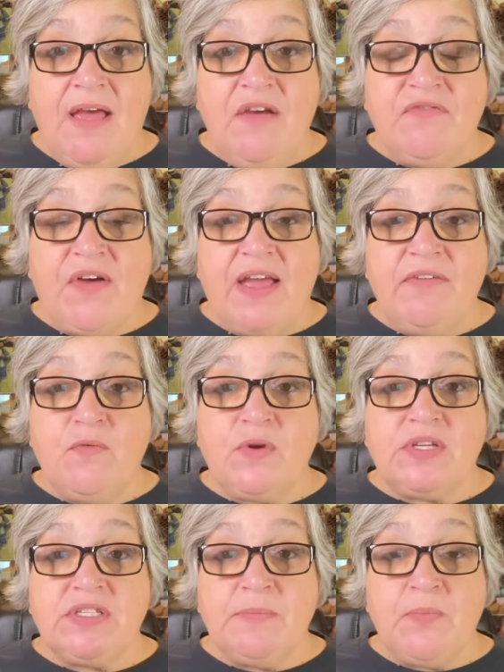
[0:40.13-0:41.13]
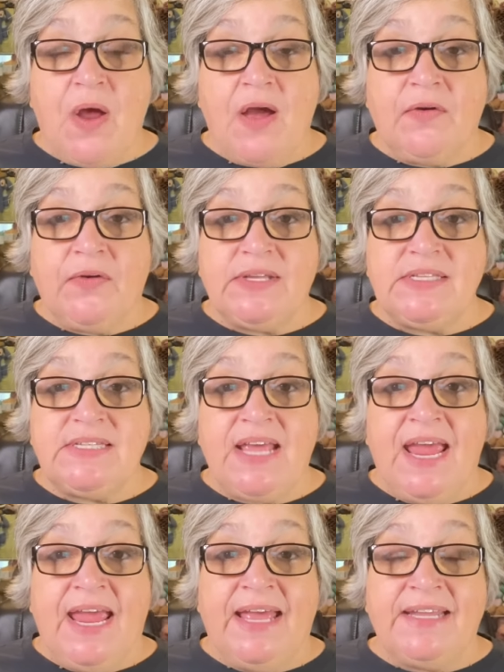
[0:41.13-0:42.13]
5 works in progress,
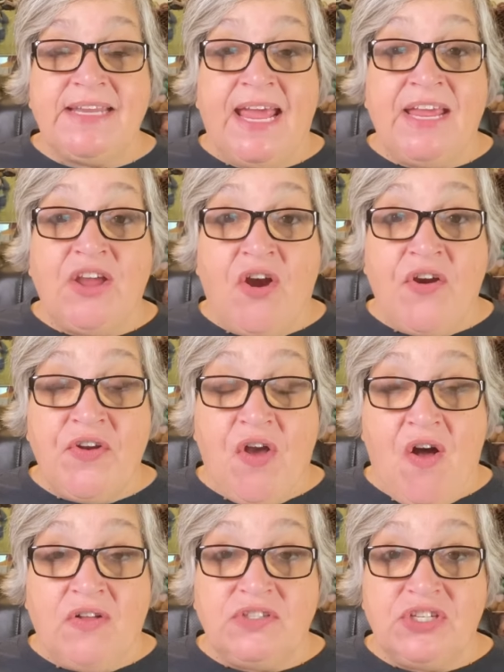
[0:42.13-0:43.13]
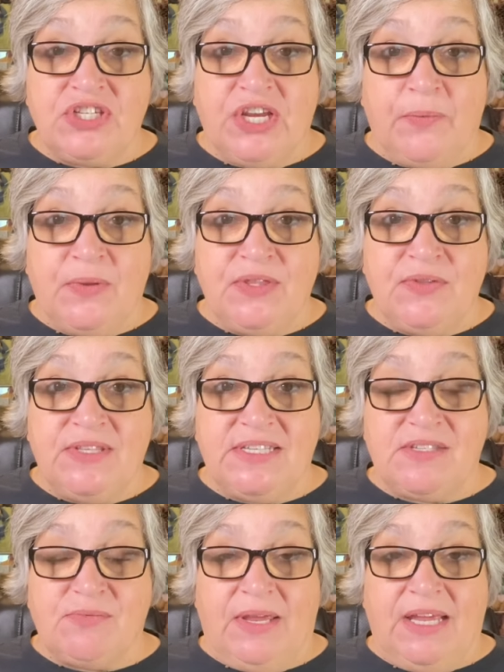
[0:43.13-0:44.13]
and a yarn haul to share with you
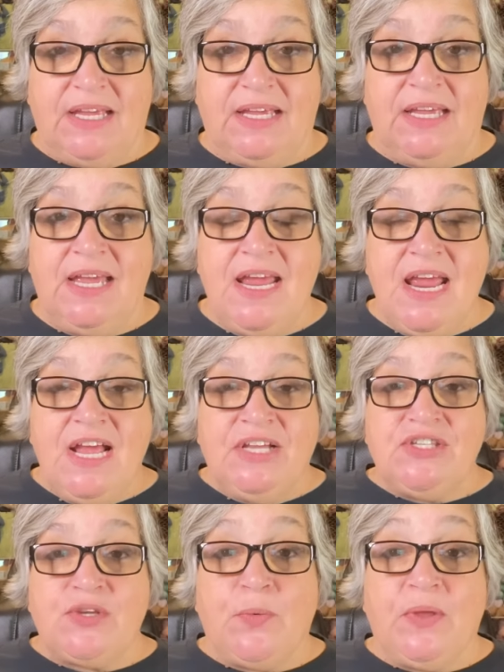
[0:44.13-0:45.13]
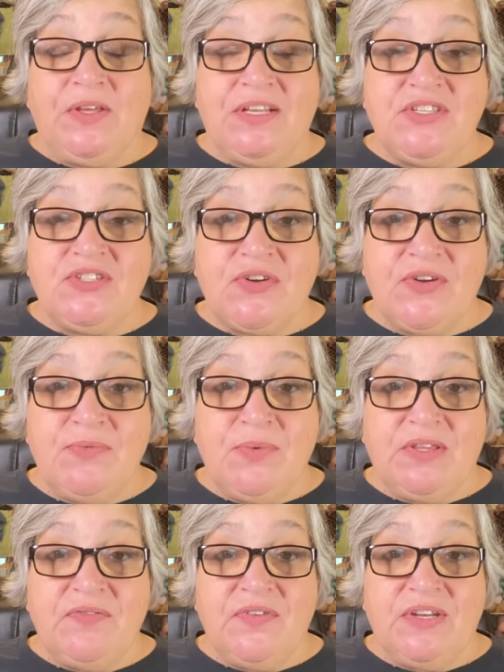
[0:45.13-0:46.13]
this week. So we'll get started
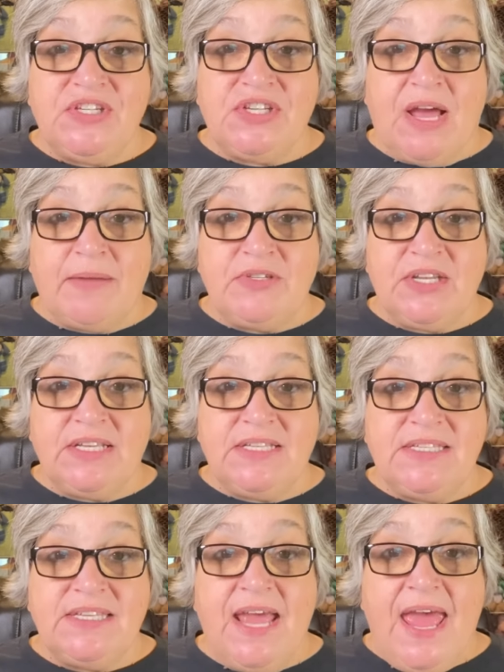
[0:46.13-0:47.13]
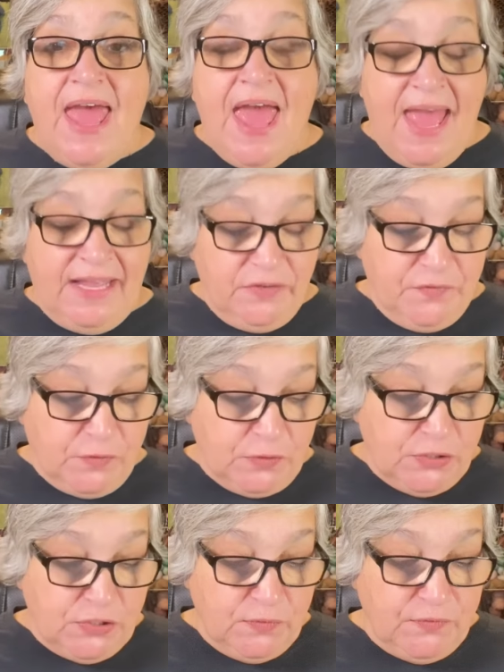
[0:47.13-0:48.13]
with the finished objects. And the
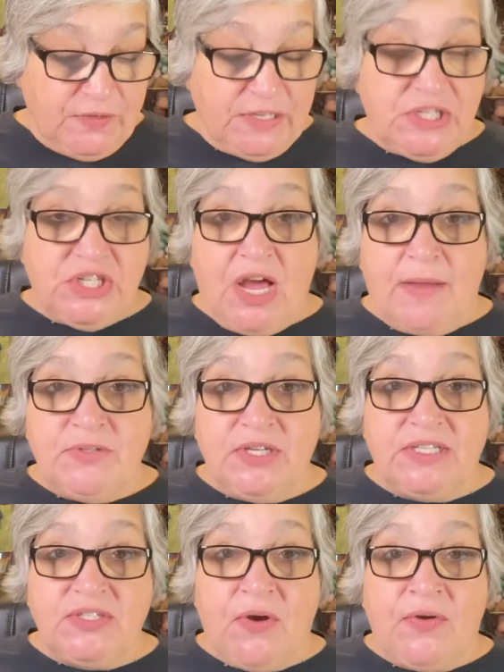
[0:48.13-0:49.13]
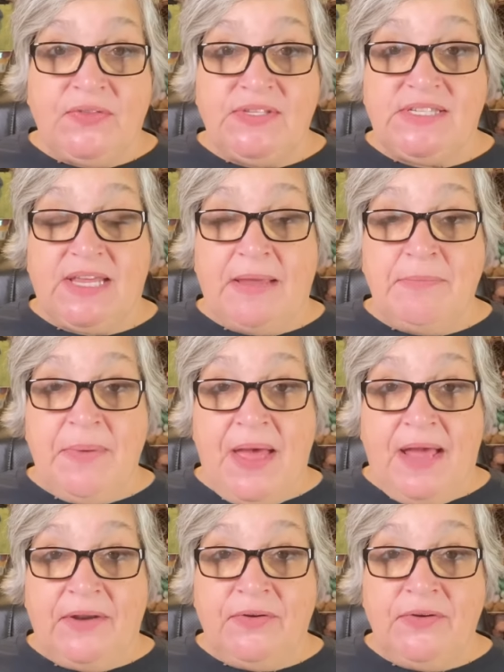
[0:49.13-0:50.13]
first 2 finished objects are the same
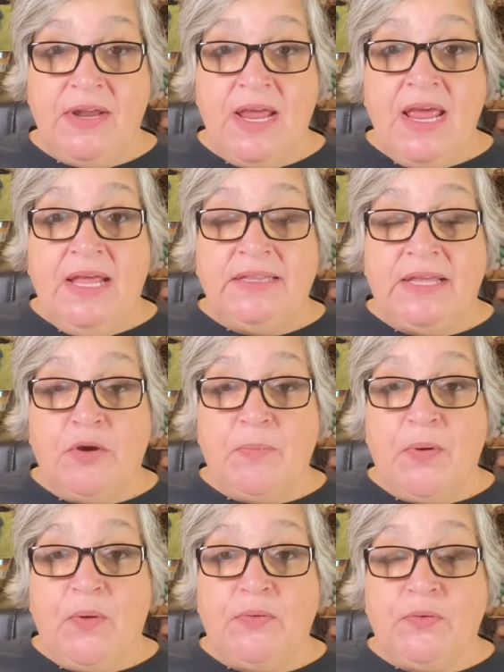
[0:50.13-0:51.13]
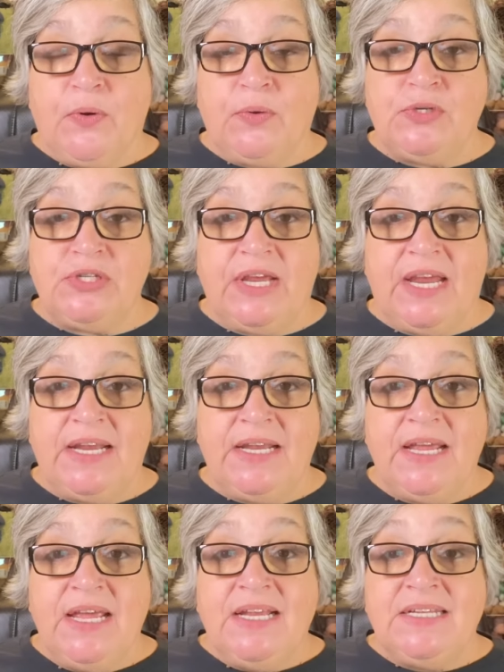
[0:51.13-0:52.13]
pattern. They are both crocheted
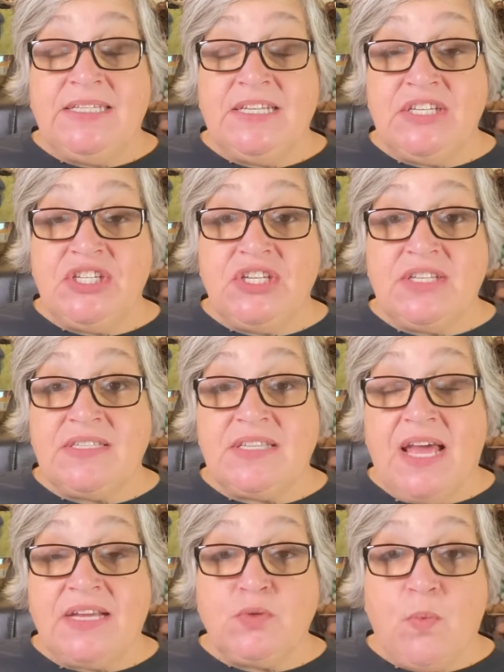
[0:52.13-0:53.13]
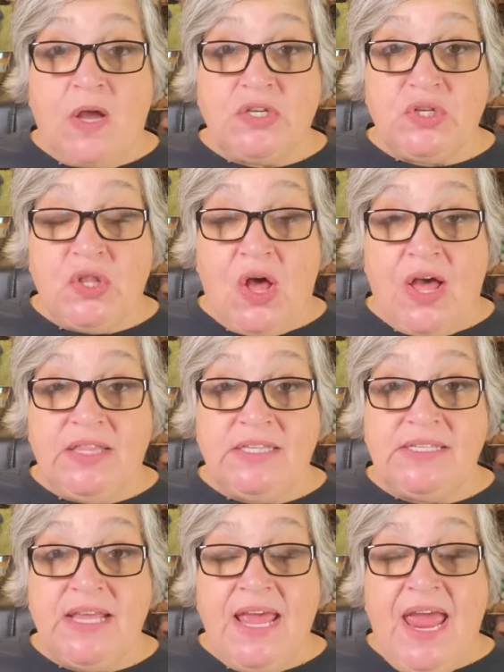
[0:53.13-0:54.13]

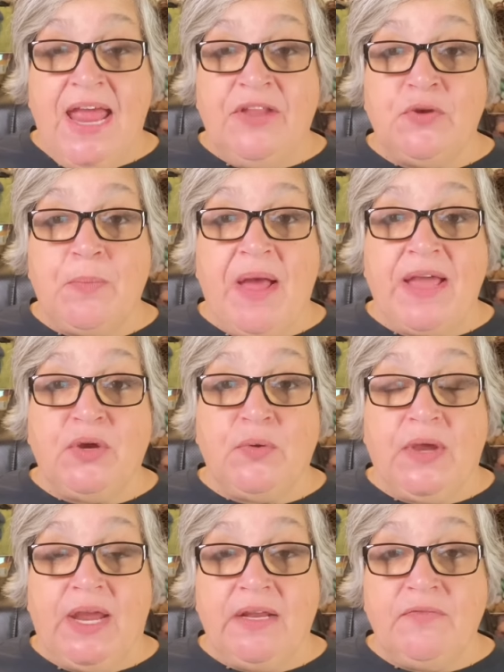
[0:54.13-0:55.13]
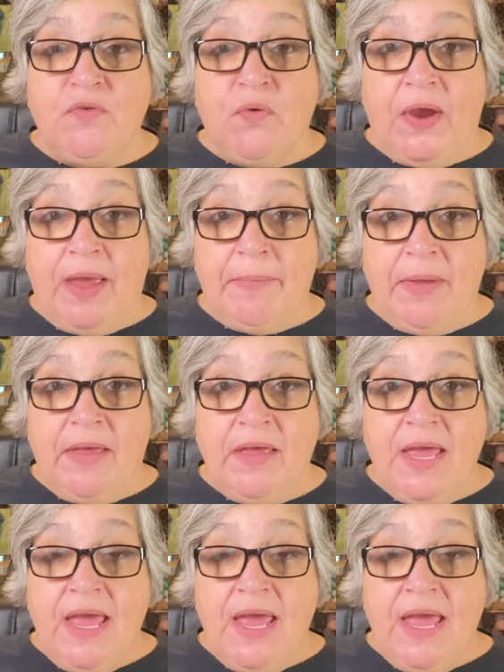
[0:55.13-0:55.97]
dish/washcloths and they're by Creative Grandma.